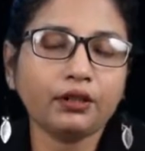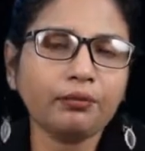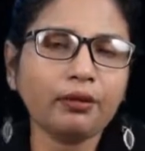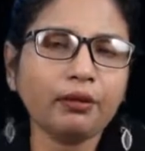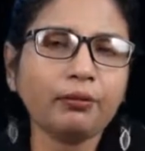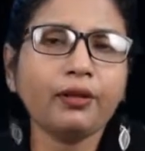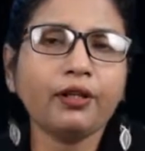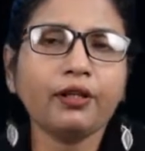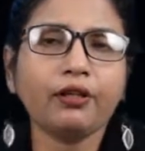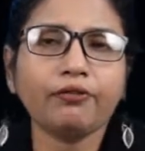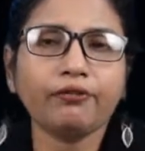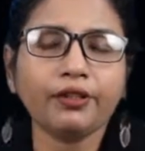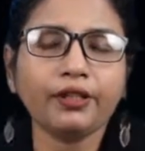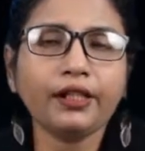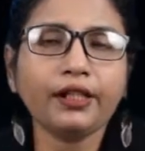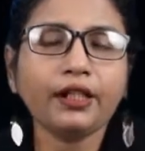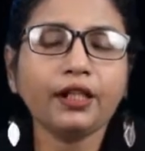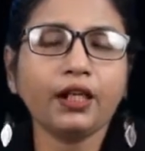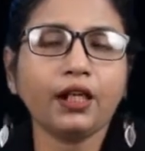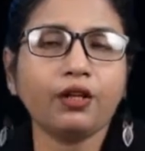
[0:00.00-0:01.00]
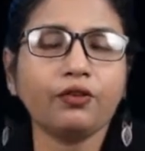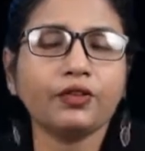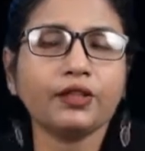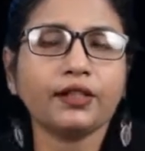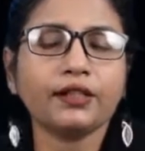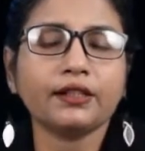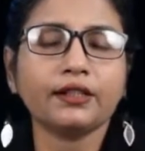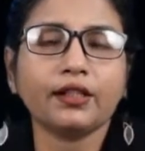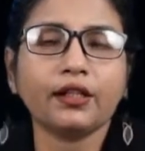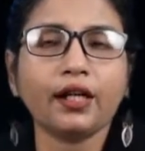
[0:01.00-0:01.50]
member of any house
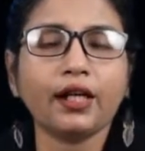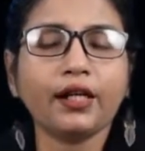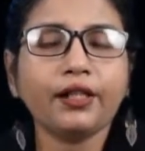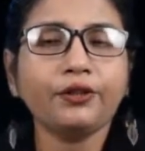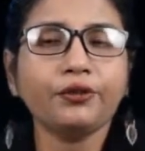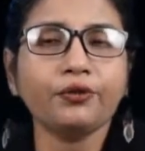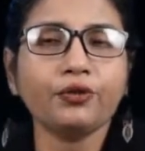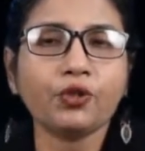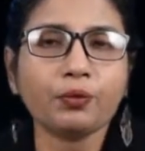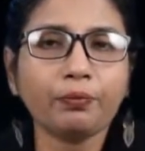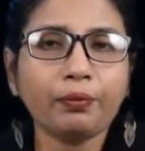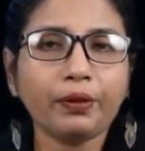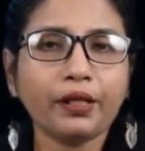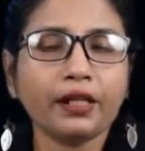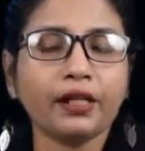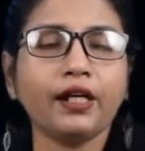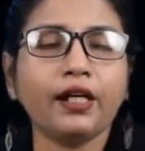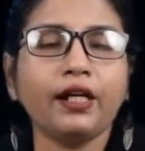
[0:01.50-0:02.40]
has the right to speak